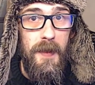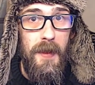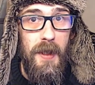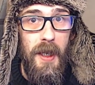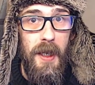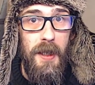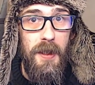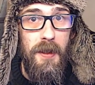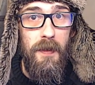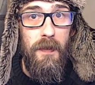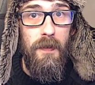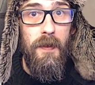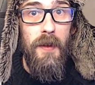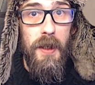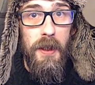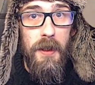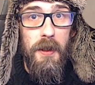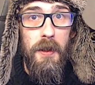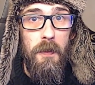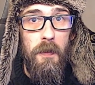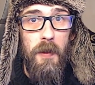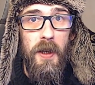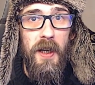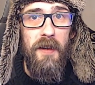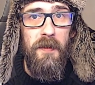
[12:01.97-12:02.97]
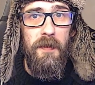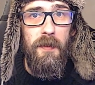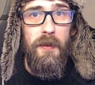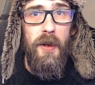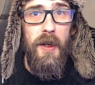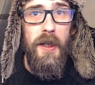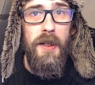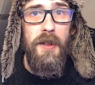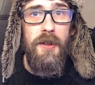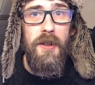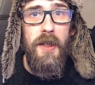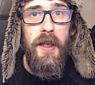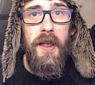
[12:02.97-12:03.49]
That's a really good way of
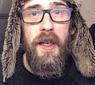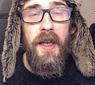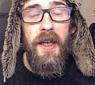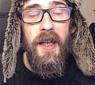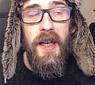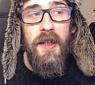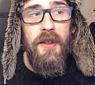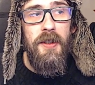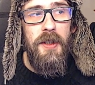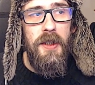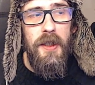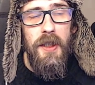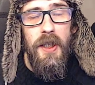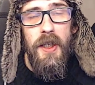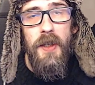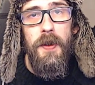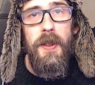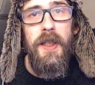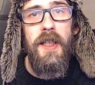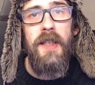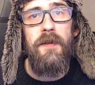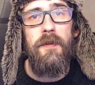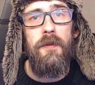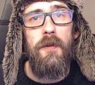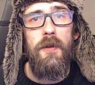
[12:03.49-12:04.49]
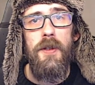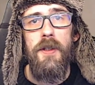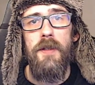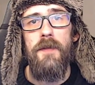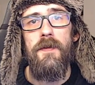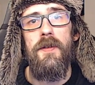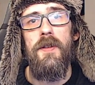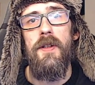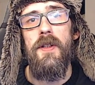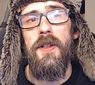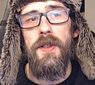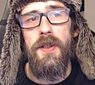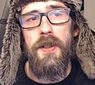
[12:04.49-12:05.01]
price checking and actually knowing if what you've
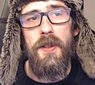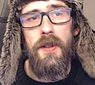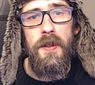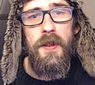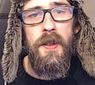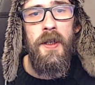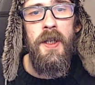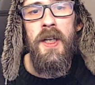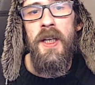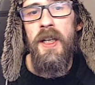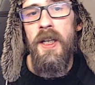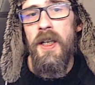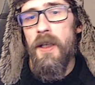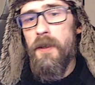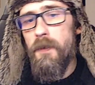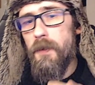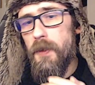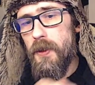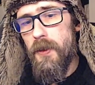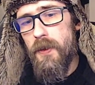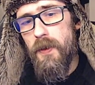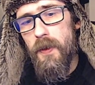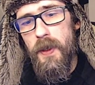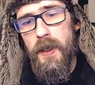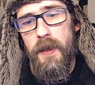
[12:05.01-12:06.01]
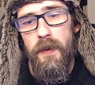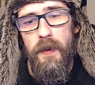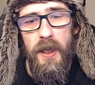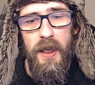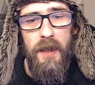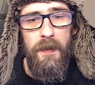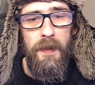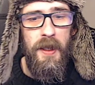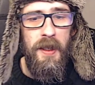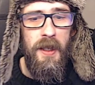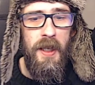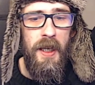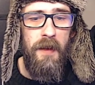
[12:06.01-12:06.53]
got is good. Would strongly
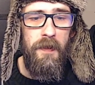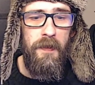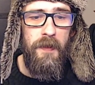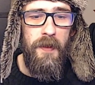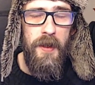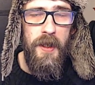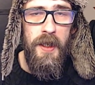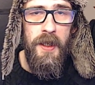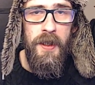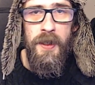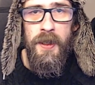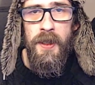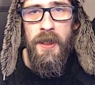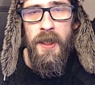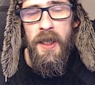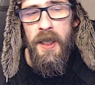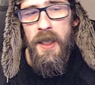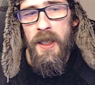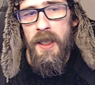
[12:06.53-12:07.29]
recommend that for this.